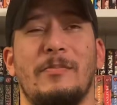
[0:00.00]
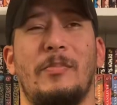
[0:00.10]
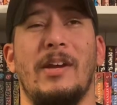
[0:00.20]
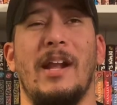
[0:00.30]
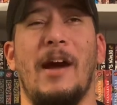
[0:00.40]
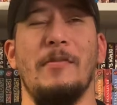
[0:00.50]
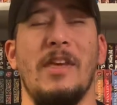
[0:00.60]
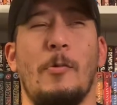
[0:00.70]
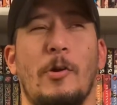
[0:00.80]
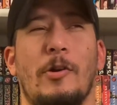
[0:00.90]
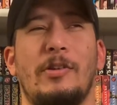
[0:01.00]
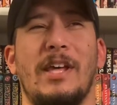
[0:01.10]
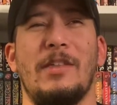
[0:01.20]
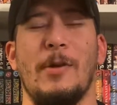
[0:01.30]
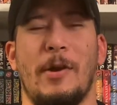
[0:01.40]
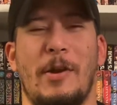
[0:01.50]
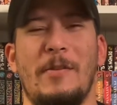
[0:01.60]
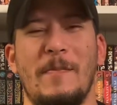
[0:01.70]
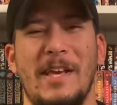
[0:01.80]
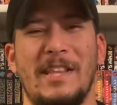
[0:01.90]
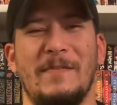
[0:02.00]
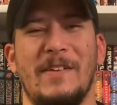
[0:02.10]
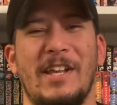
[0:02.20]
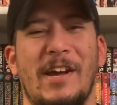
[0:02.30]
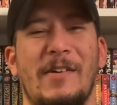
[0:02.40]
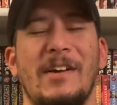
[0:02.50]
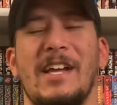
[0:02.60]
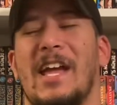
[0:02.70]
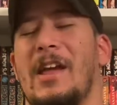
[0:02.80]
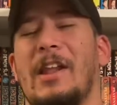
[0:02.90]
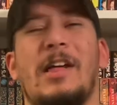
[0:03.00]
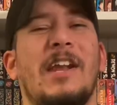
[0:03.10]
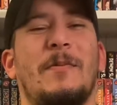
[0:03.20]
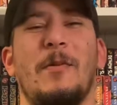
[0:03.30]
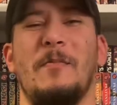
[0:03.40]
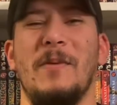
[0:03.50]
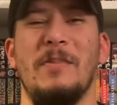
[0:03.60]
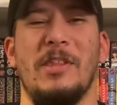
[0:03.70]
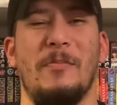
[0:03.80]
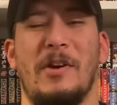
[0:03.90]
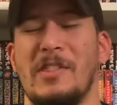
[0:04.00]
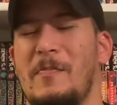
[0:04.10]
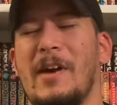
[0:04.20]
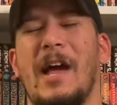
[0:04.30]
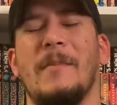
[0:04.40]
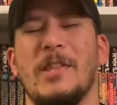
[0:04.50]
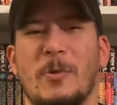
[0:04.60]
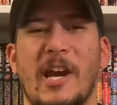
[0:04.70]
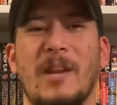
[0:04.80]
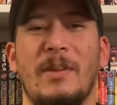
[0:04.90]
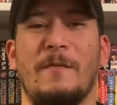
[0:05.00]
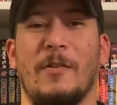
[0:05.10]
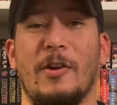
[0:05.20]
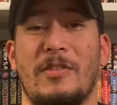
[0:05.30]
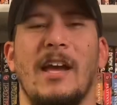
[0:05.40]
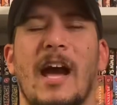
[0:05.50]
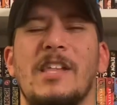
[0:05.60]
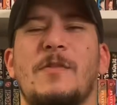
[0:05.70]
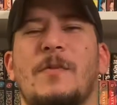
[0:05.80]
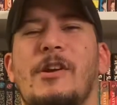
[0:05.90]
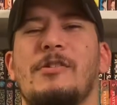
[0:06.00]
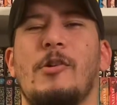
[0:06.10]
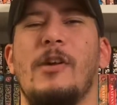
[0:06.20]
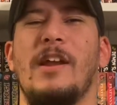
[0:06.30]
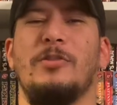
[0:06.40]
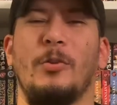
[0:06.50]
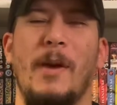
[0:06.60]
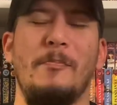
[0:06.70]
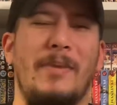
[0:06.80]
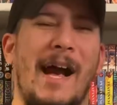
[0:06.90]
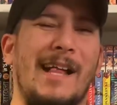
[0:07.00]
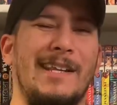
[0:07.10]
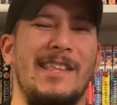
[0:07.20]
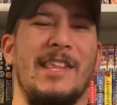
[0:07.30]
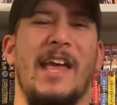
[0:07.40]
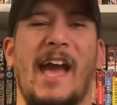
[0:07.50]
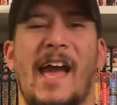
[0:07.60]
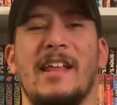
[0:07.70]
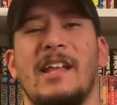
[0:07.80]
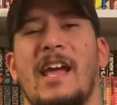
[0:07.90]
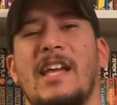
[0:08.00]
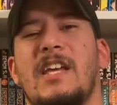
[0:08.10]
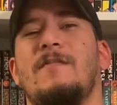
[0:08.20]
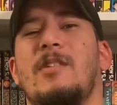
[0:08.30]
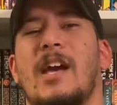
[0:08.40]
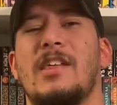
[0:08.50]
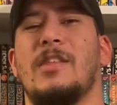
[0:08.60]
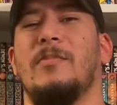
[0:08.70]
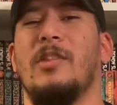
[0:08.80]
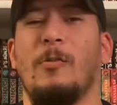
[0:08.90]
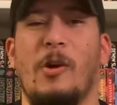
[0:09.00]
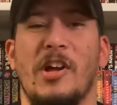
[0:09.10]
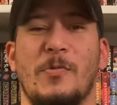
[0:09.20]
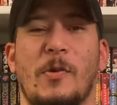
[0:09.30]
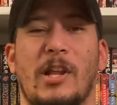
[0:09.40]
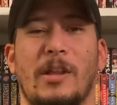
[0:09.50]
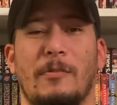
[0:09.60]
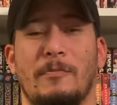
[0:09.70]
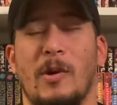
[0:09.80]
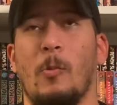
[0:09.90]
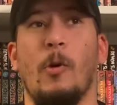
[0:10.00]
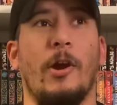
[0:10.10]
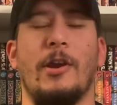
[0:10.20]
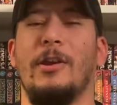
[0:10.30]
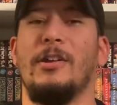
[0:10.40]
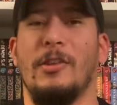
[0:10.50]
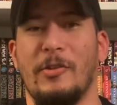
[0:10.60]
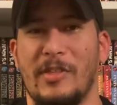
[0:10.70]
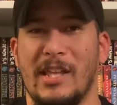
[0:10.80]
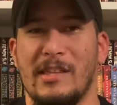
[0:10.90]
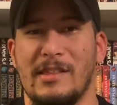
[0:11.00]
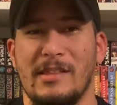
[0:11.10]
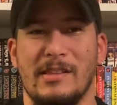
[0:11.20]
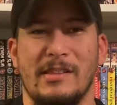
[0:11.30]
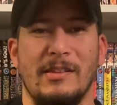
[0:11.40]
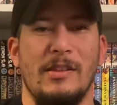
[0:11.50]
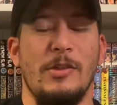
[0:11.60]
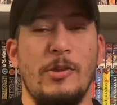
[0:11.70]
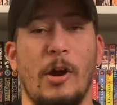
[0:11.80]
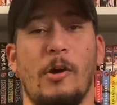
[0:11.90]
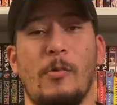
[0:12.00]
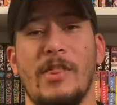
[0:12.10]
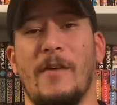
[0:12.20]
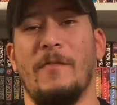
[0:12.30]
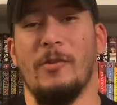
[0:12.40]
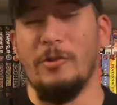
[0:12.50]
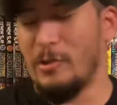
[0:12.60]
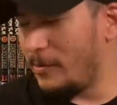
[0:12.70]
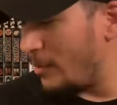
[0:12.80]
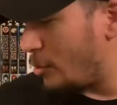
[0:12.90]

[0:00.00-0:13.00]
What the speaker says: but I was at work all day, so I couldn't make the video, and a lot of people beat me to the punch, but I'm not trying to be first. I just figured I'd go ahead and throw my ballot into the hat and give you guys something to watch while I'm working on other things. So, without further ado, let me